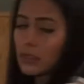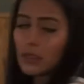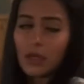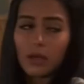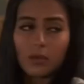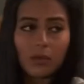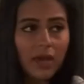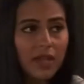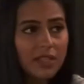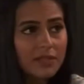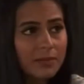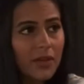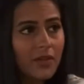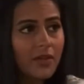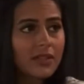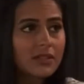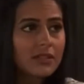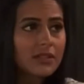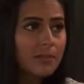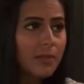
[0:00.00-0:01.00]
And where's my
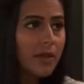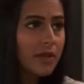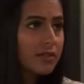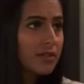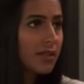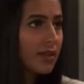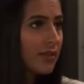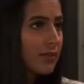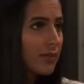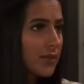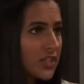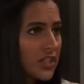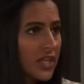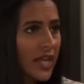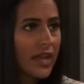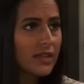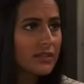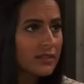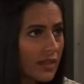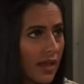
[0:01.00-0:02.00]
gran supposed to live when she
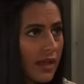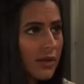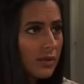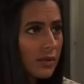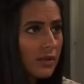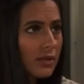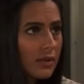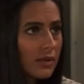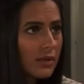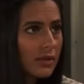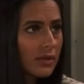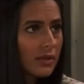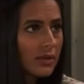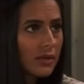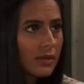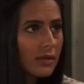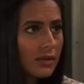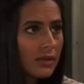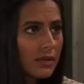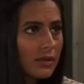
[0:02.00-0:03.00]
gets out?
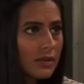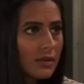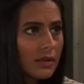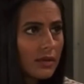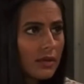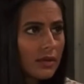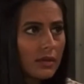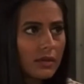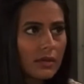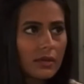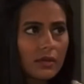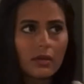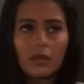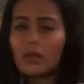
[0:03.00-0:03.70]
Well, David's not going to go